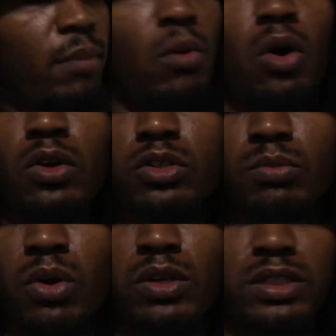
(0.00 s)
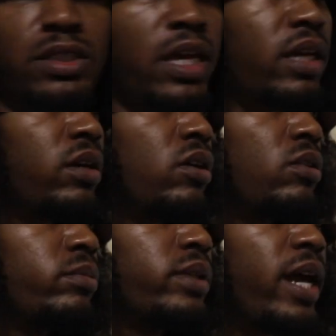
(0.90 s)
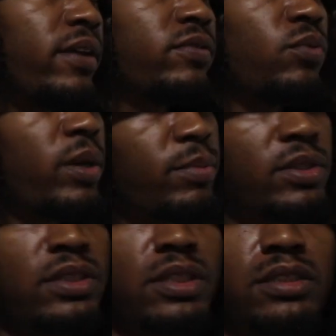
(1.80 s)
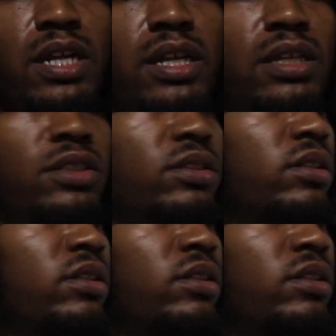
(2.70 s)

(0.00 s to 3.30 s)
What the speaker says: Mars. Mars is like knives, weapons, things of that nature.